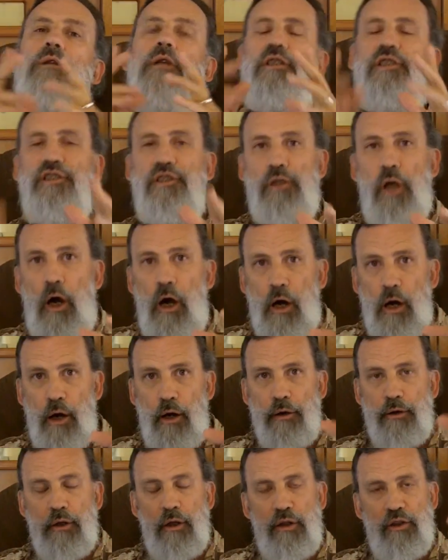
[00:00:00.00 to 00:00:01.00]
the
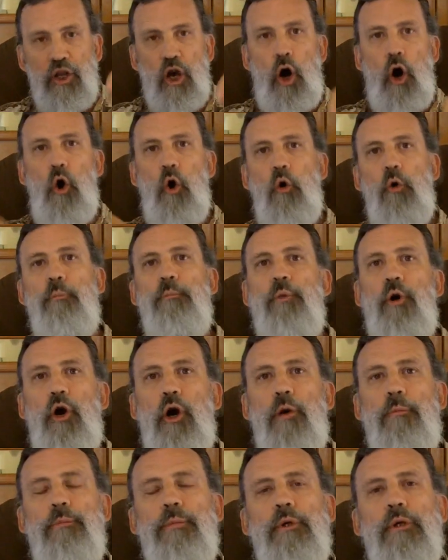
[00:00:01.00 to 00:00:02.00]
start, the whole
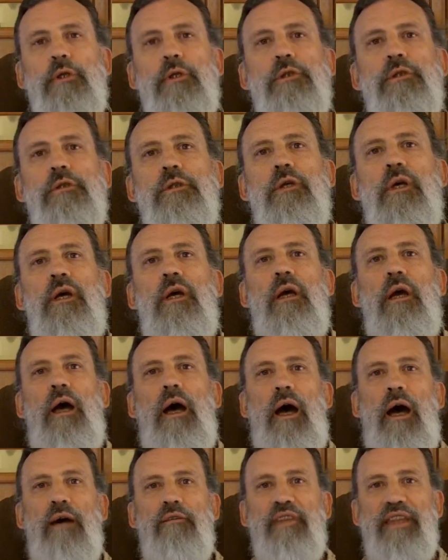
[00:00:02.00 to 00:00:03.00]
purpose
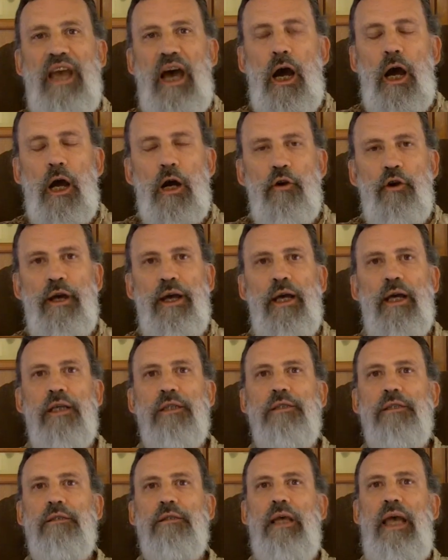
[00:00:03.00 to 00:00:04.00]
of the I R
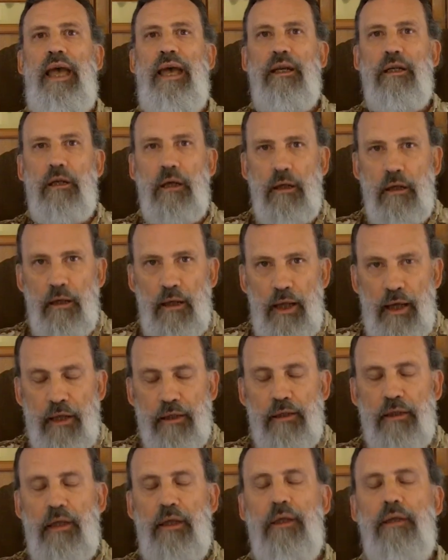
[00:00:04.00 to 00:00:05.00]
S and
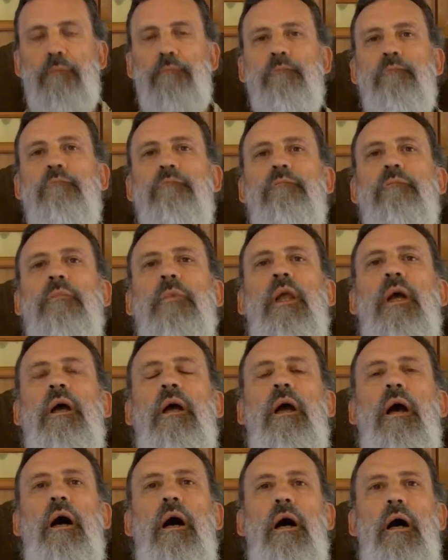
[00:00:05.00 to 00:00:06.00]
collecting
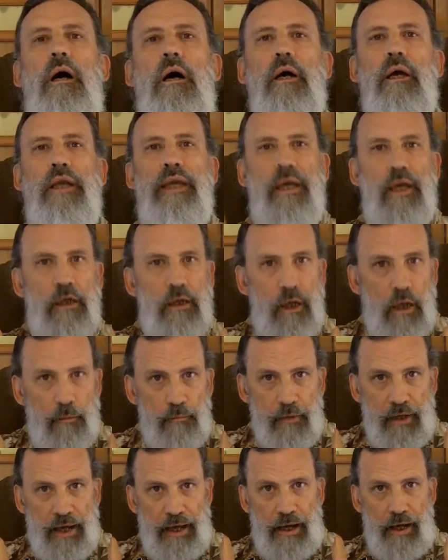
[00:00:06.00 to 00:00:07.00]
uh,
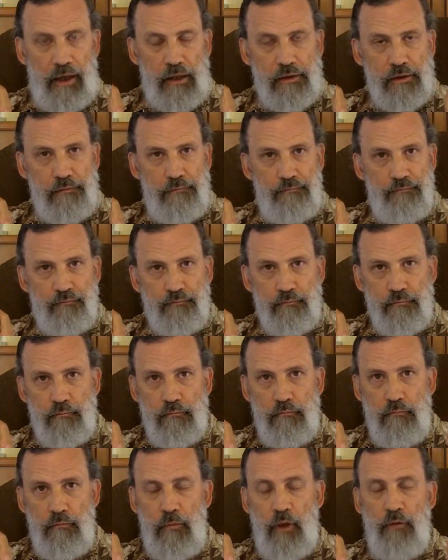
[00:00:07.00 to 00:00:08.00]
income tax
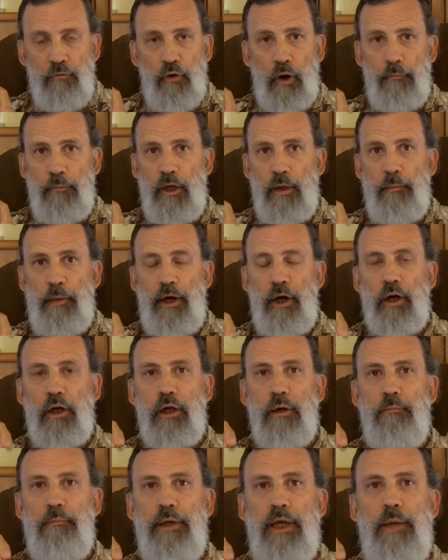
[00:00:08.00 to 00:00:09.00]
from the
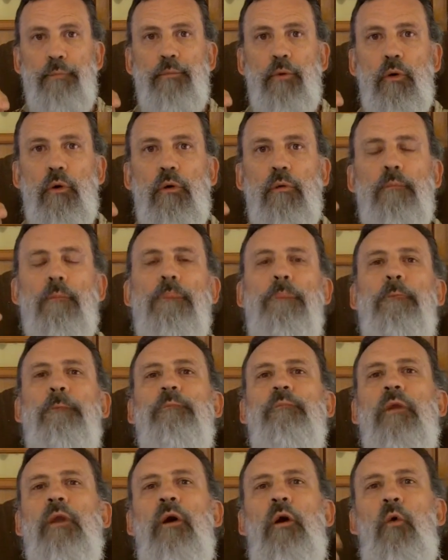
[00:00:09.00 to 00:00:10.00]
American people
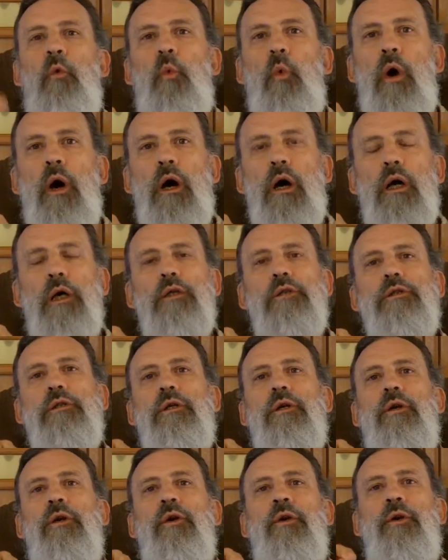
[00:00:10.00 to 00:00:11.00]

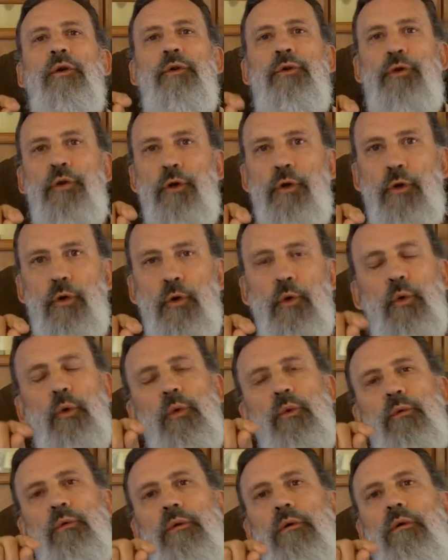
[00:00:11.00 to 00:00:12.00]
was
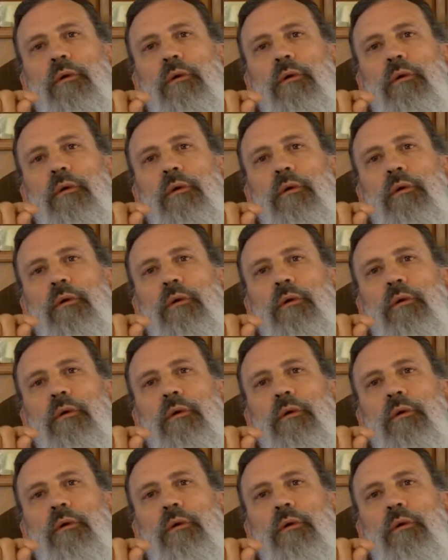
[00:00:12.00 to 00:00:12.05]
to